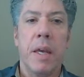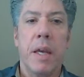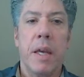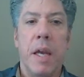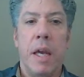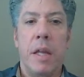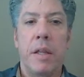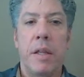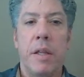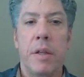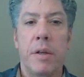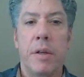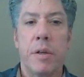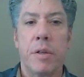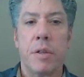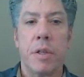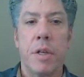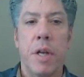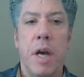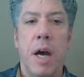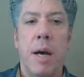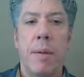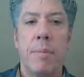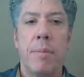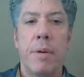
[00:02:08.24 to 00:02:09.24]
And then there's a
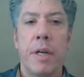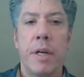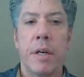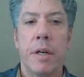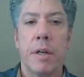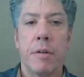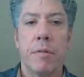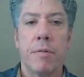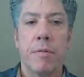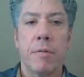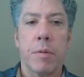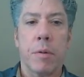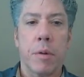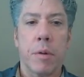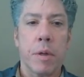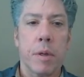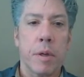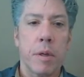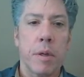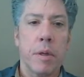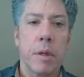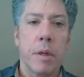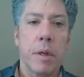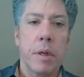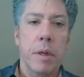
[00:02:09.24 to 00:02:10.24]
knob here
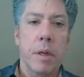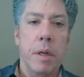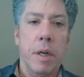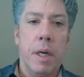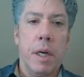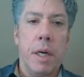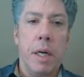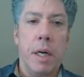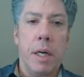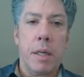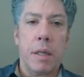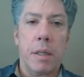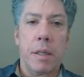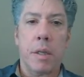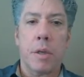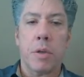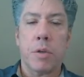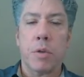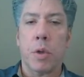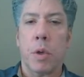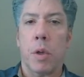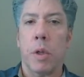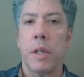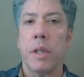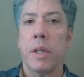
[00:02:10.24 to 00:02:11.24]
for uh,
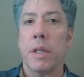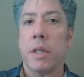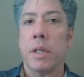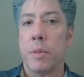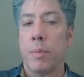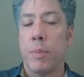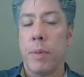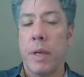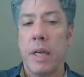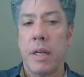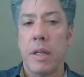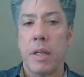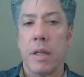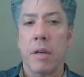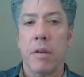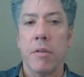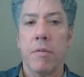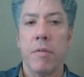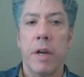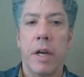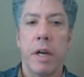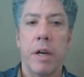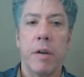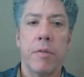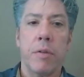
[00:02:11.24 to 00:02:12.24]
controlling the speed of the
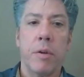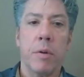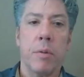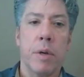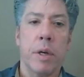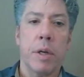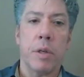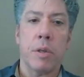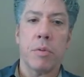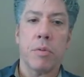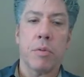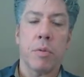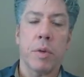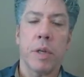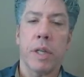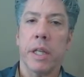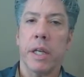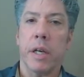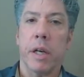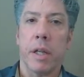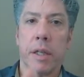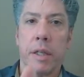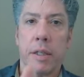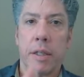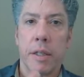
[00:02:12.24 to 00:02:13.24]
conveyor if you wish. Really
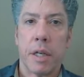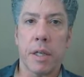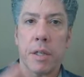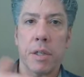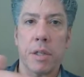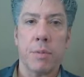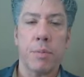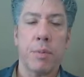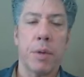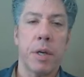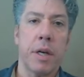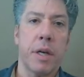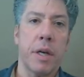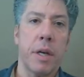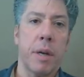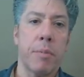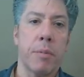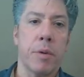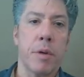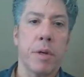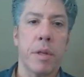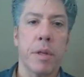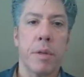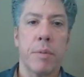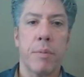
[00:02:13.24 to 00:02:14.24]
all it does is put a
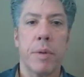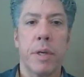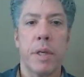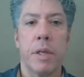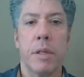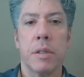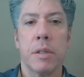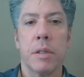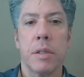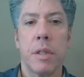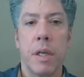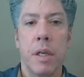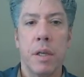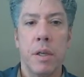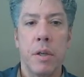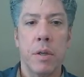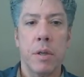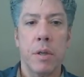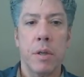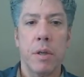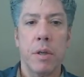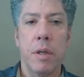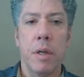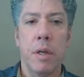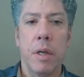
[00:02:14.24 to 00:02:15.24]
number into the PLC, and you
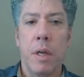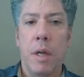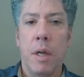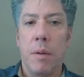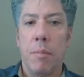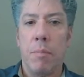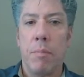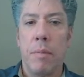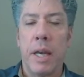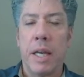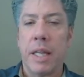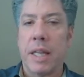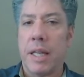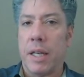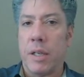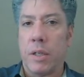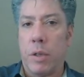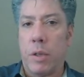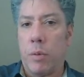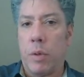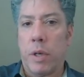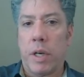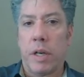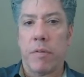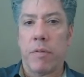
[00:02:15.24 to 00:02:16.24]
can make that
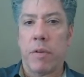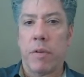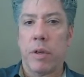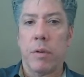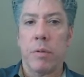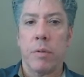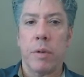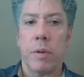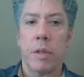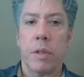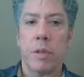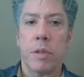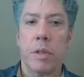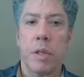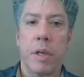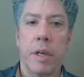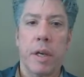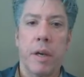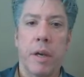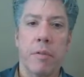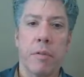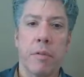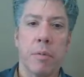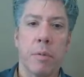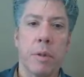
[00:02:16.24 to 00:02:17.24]
do whatever you wish then
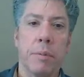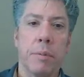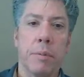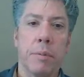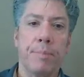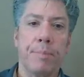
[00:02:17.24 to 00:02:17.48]
afterward.